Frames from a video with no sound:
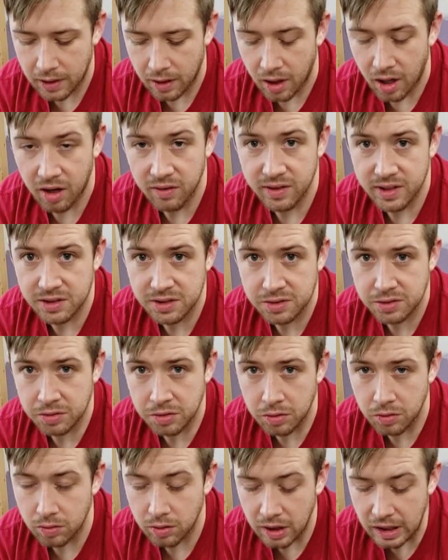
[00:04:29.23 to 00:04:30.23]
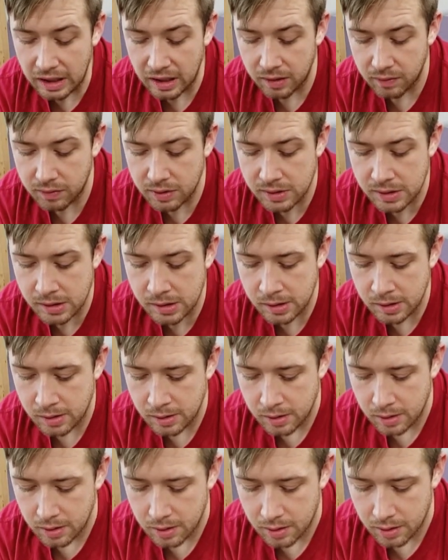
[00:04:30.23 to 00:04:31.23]
of its true leaves.
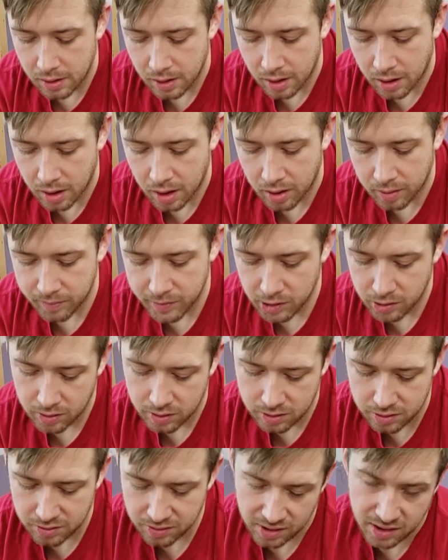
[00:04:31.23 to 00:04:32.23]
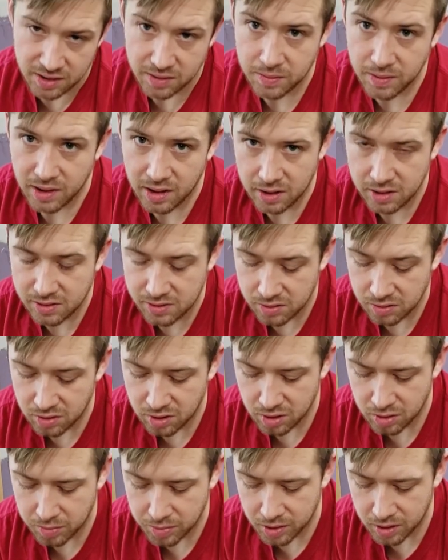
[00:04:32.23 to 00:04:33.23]
You can transplant it
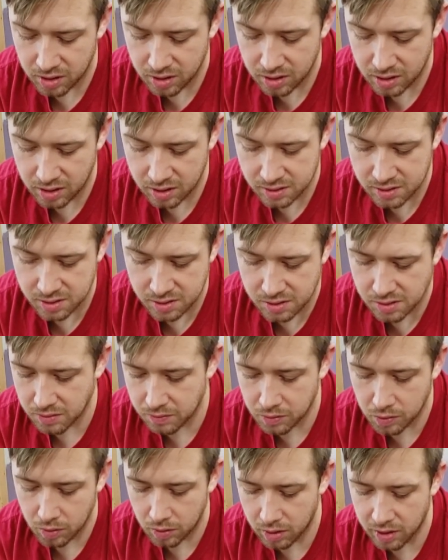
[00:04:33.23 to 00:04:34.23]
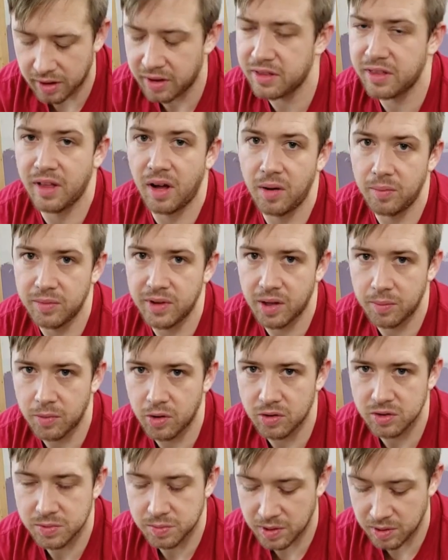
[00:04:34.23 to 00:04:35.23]
sooner, but it's just a rule of thumb that
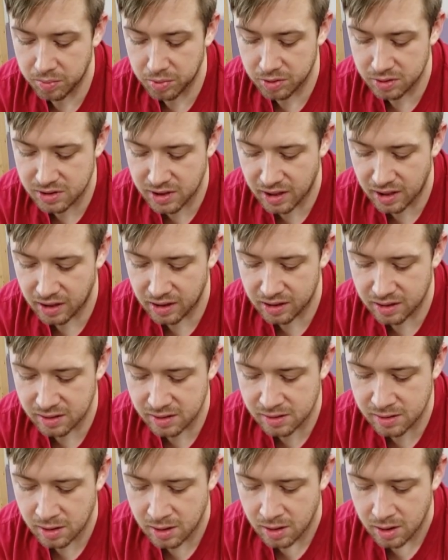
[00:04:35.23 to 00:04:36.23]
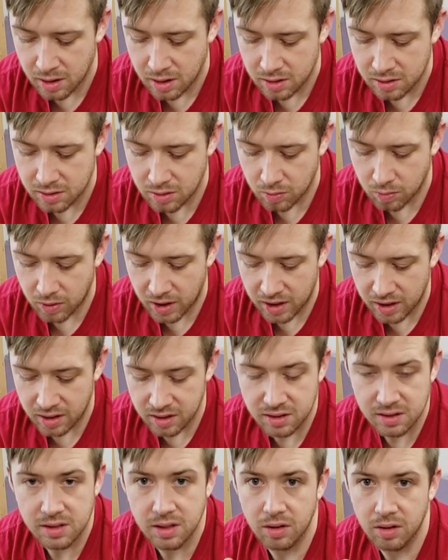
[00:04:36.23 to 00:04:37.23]
most people take is to wait
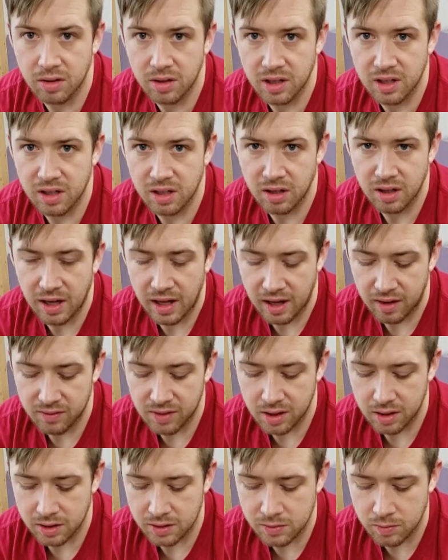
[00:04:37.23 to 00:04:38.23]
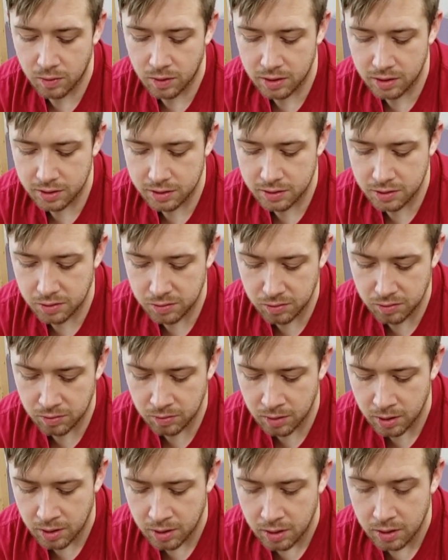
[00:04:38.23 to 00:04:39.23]
until they have at least 1 to 2
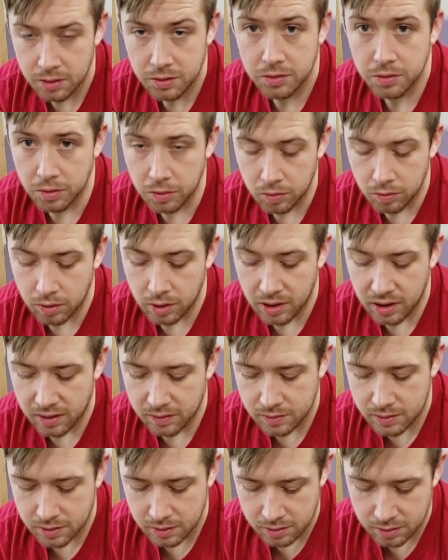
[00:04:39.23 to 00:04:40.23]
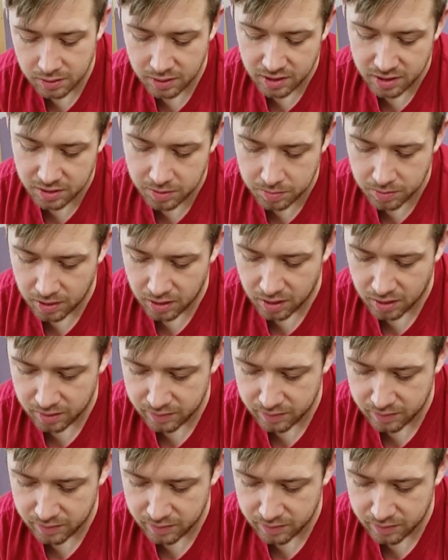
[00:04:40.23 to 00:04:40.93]
true leaves to transplant.